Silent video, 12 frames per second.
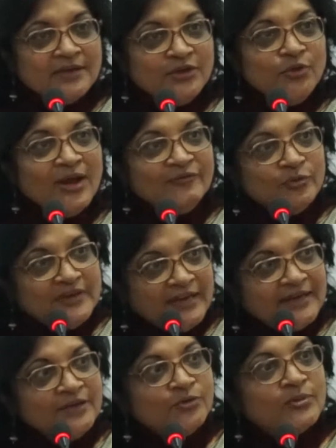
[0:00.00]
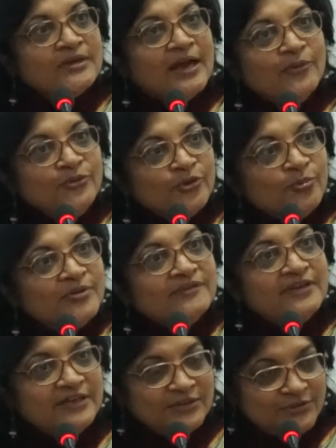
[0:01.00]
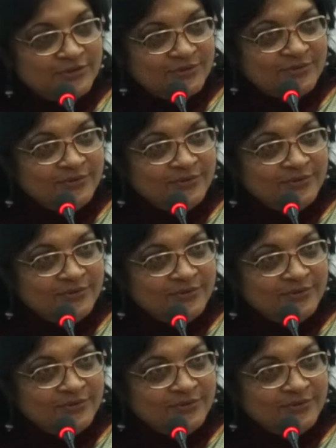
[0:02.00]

you have to take into account your privilege,